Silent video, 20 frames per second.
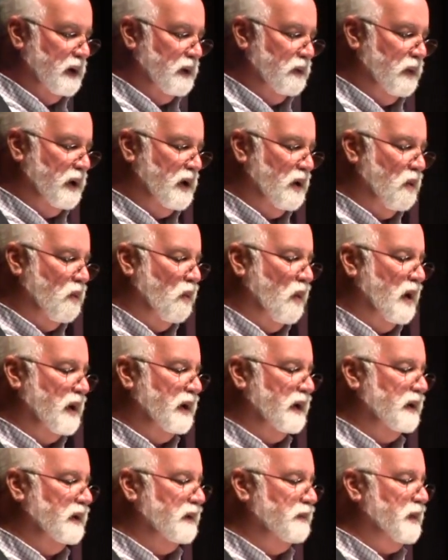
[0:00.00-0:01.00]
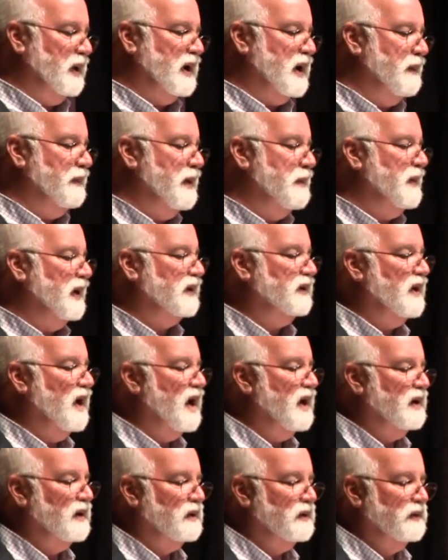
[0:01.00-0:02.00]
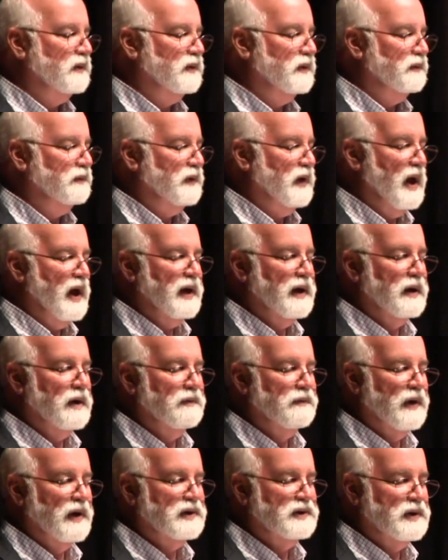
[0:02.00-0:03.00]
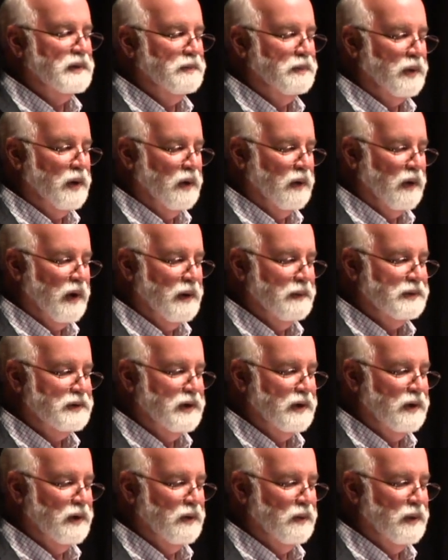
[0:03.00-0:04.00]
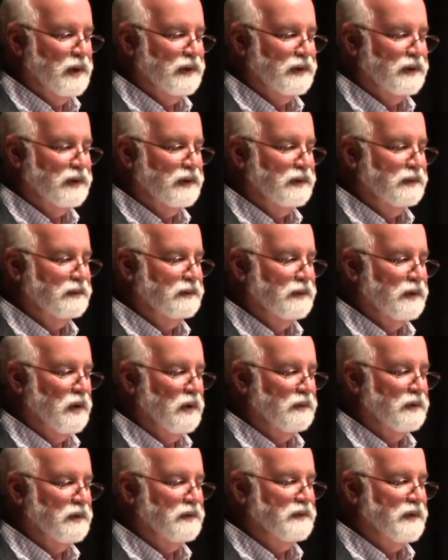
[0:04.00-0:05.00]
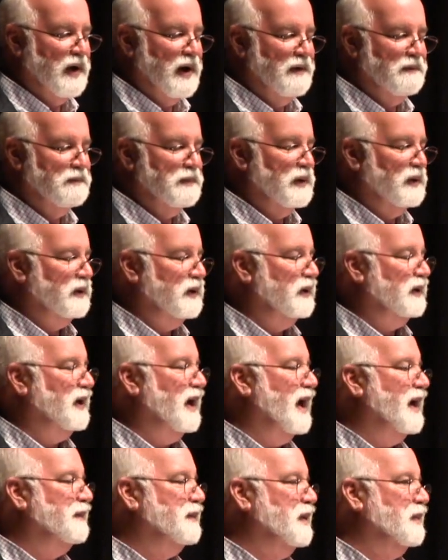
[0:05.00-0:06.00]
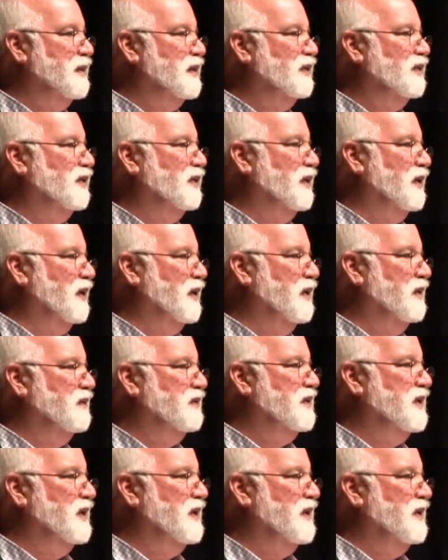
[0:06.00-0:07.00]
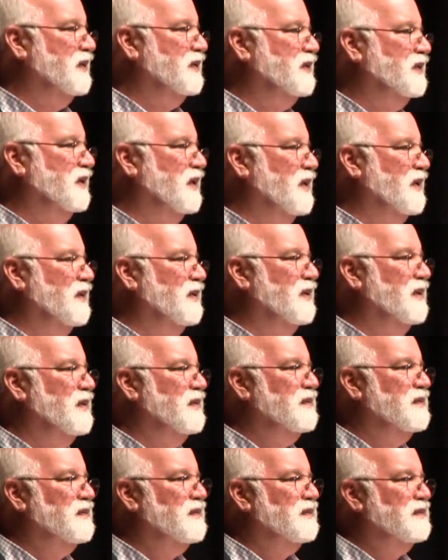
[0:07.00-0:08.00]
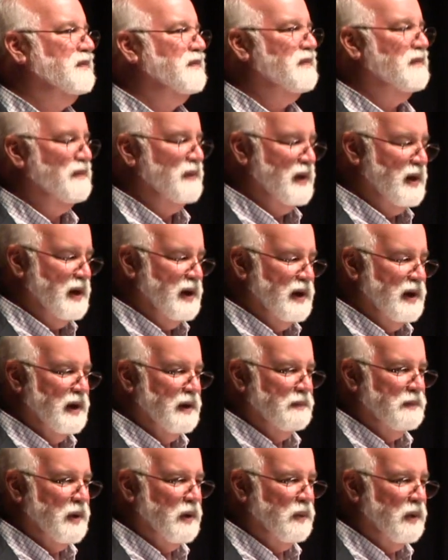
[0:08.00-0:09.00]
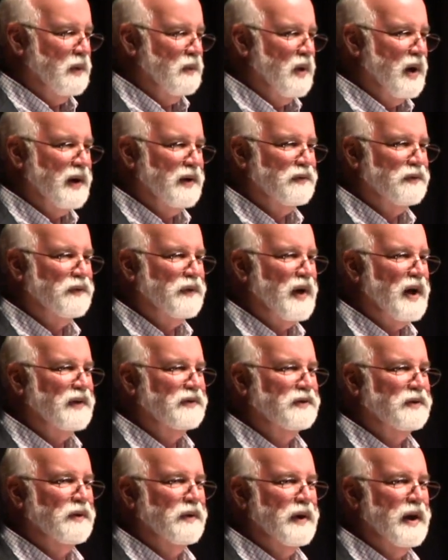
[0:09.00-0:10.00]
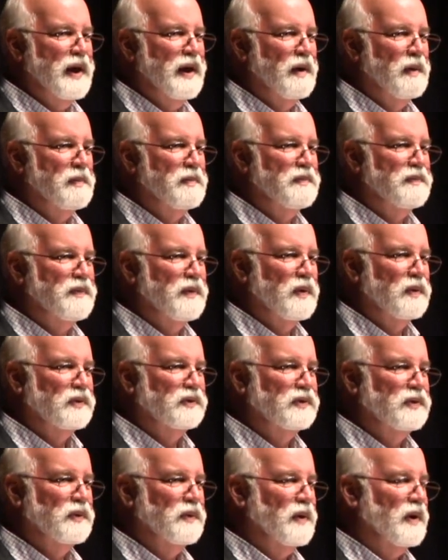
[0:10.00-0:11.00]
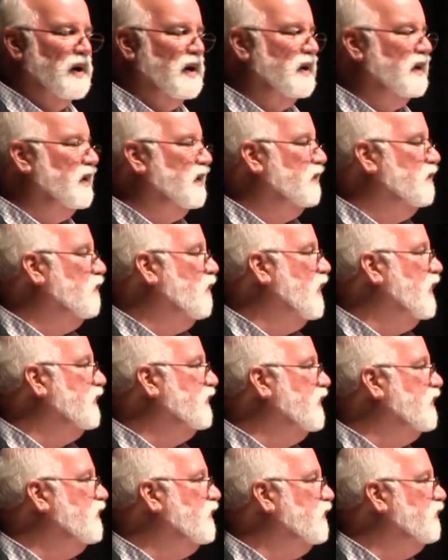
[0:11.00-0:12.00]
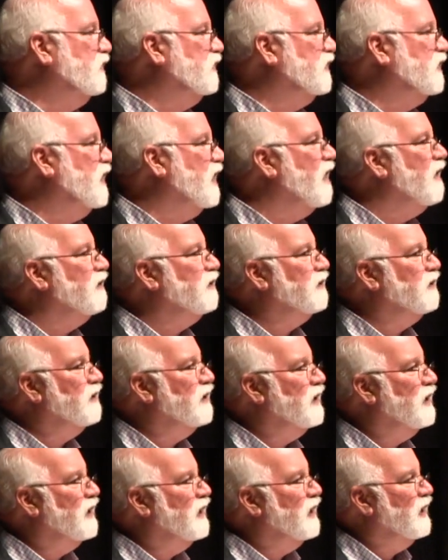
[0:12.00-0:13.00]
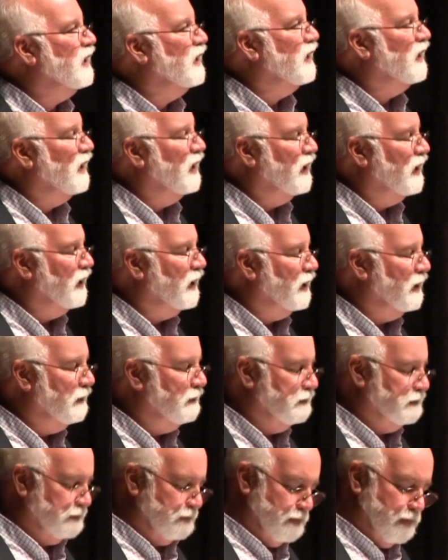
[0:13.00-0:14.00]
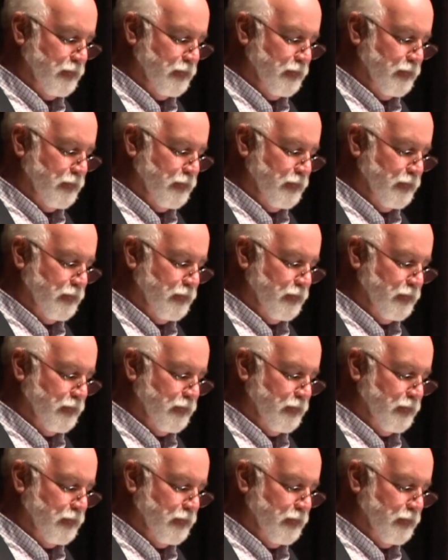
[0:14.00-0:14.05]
we don't want to become the McDonald's of gang intervention programs, you know, with over 5 billion gang members served, you know, so. but we want to foster and help folks who are, want to do stuff. Um,